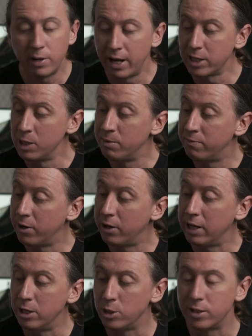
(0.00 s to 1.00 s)
I'd actually be
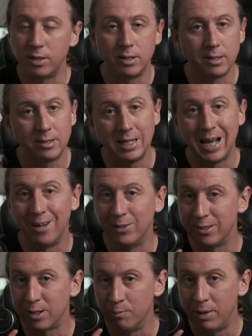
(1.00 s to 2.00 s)
very interested to see how
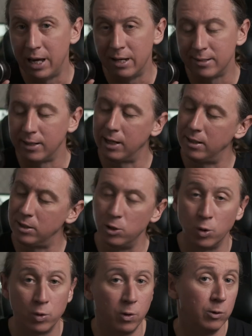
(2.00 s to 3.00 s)
this compares against
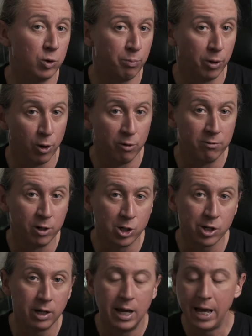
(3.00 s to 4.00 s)
Yongnuo's Pro
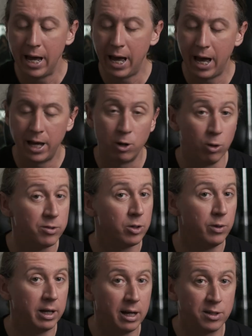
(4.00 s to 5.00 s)
version and
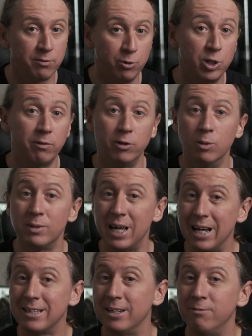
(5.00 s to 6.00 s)
also against Fujifilm's
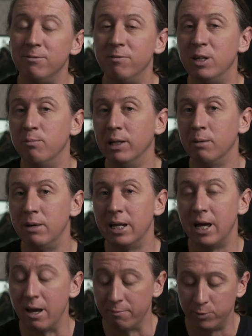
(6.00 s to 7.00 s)

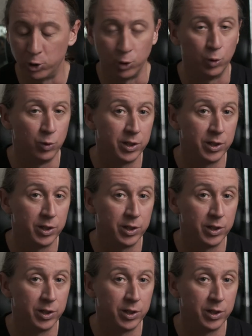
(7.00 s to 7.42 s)
XF50mm f2.